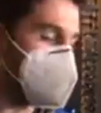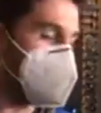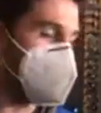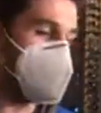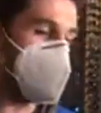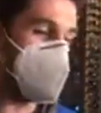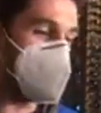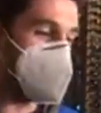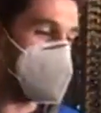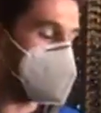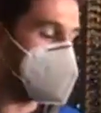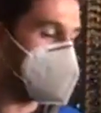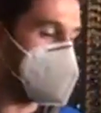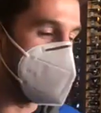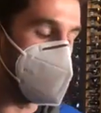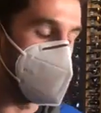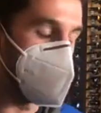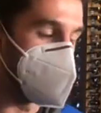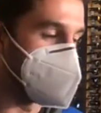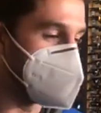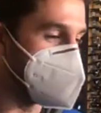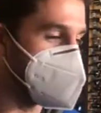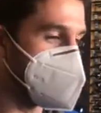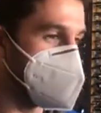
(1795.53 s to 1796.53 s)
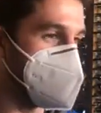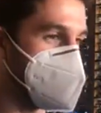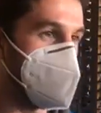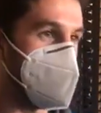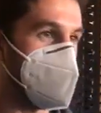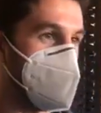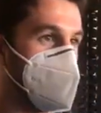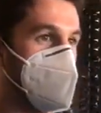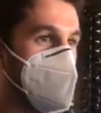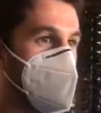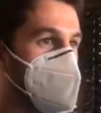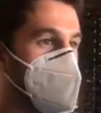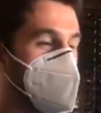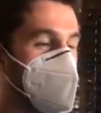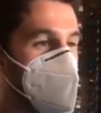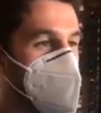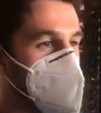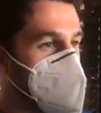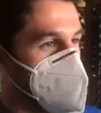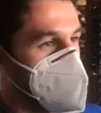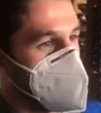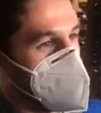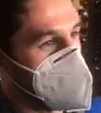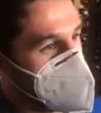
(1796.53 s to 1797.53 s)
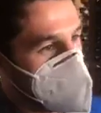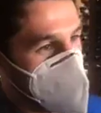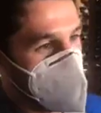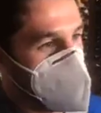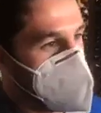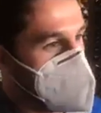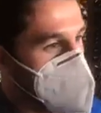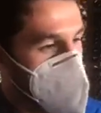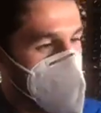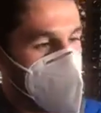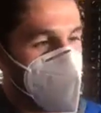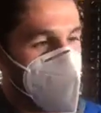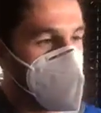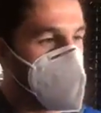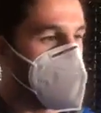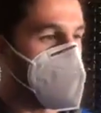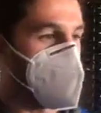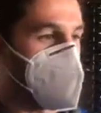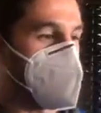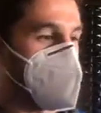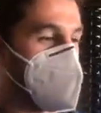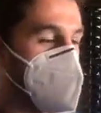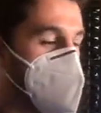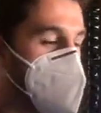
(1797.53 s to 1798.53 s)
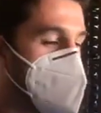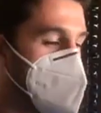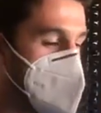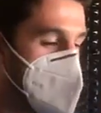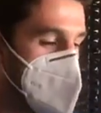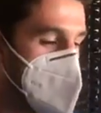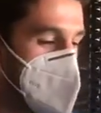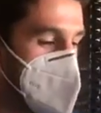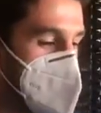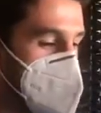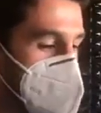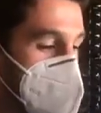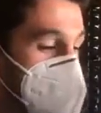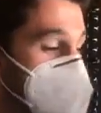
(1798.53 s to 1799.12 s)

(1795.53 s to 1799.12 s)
amazing people in this community that are just tucked away in every corner, and I